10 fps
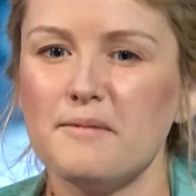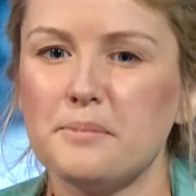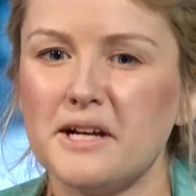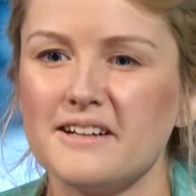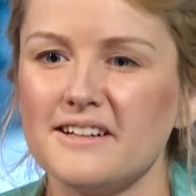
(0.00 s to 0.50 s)

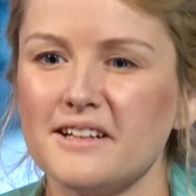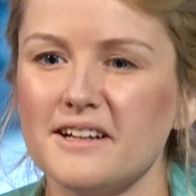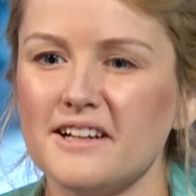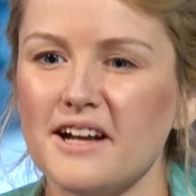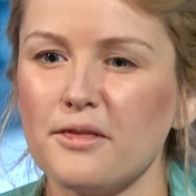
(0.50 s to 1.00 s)
But
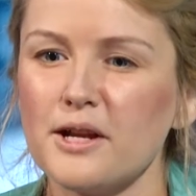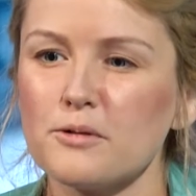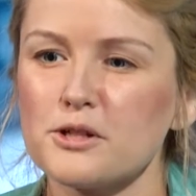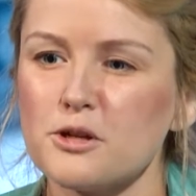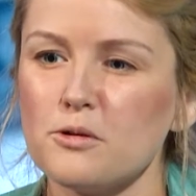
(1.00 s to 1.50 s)
I think
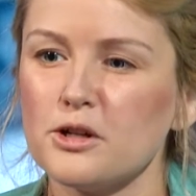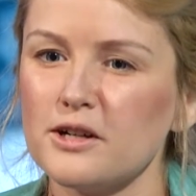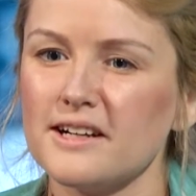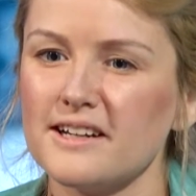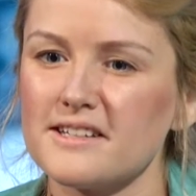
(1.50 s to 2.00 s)
we're so
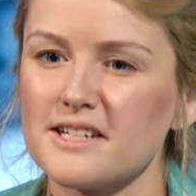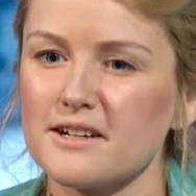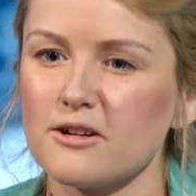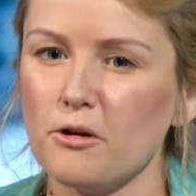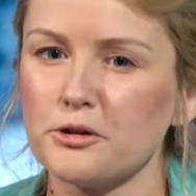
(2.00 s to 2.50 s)
good as a
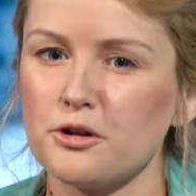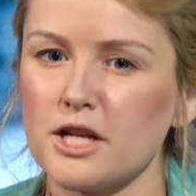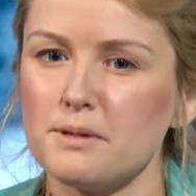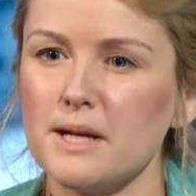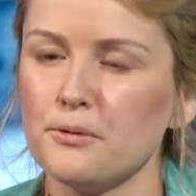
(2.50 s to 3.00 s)
culture and
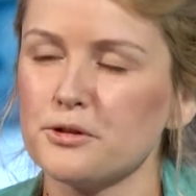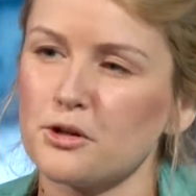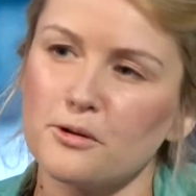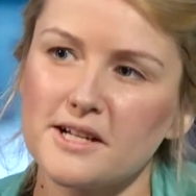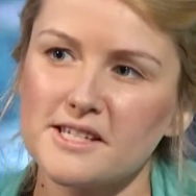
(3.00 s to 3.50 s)
as people to
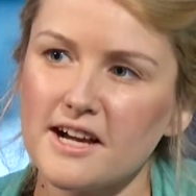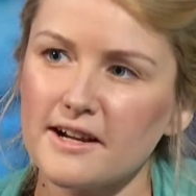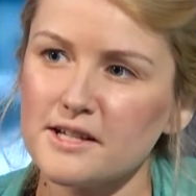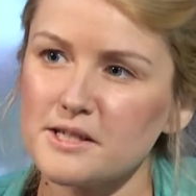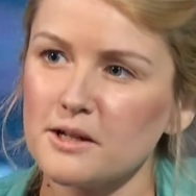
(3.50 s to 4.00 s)

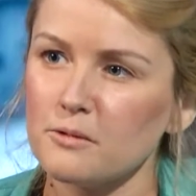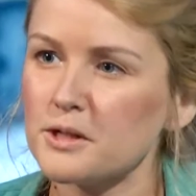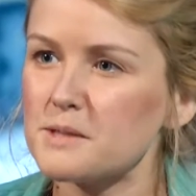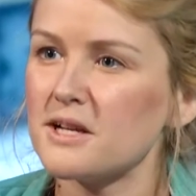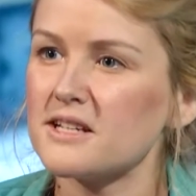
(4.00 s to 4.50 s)
criticize
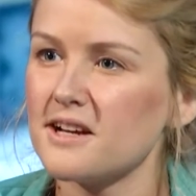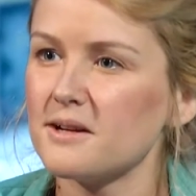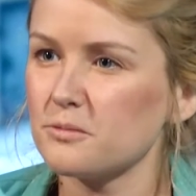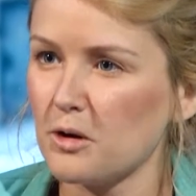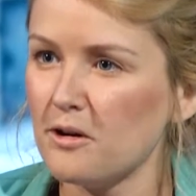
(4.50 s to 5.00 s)
what's being
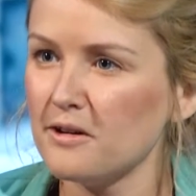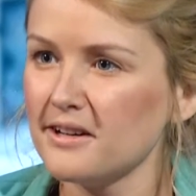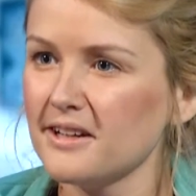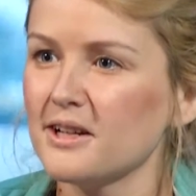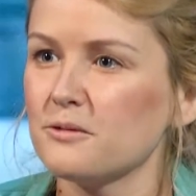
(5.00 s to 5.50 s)
done
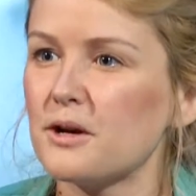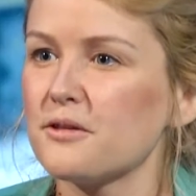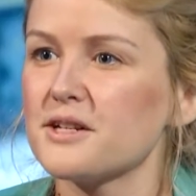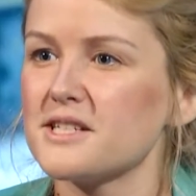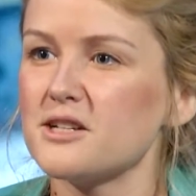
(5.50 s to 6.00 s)
wrong rather
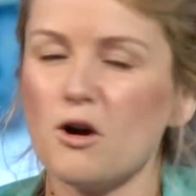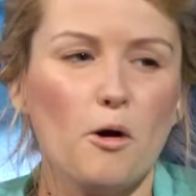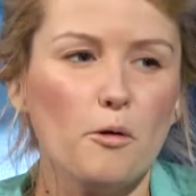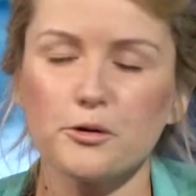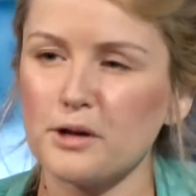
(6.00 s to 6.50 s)
than to see
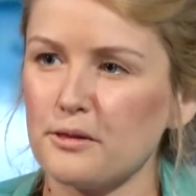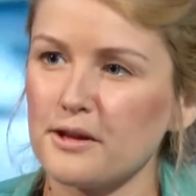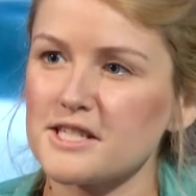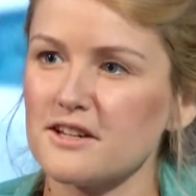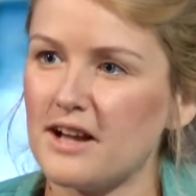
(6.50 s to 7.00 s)
all the great
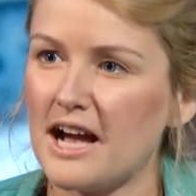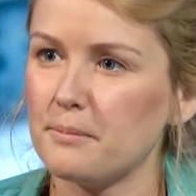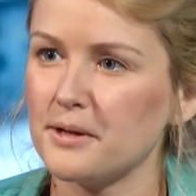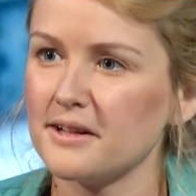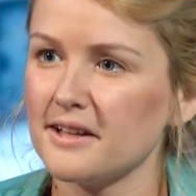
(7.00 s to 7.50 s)
things that have
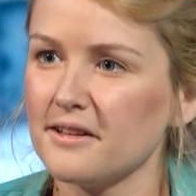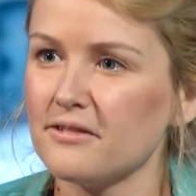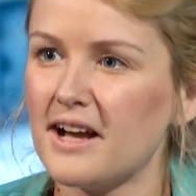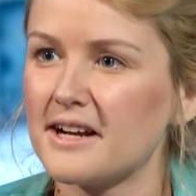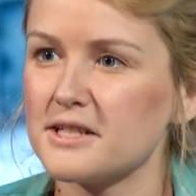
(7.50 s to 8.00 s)
happened. And the
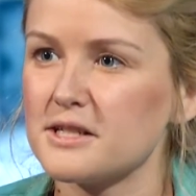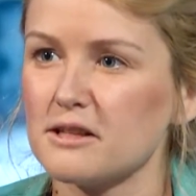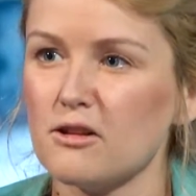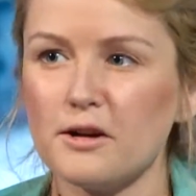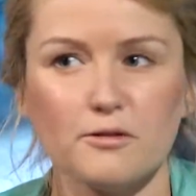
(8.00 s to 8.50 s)
fact is, a
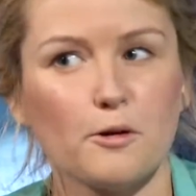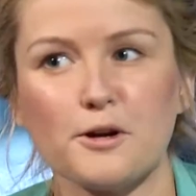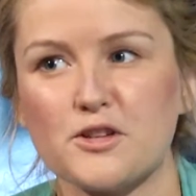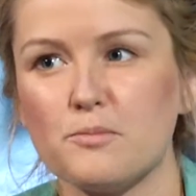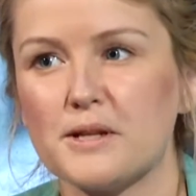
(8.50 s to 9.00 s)
lot of
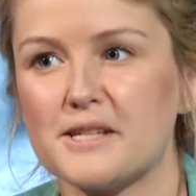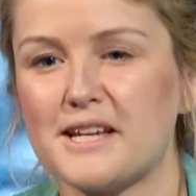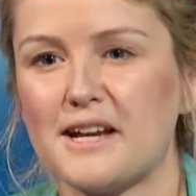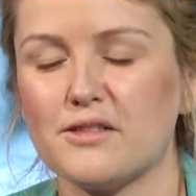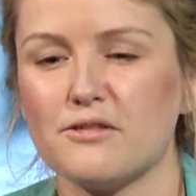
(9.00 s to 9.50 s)
forests have been saved.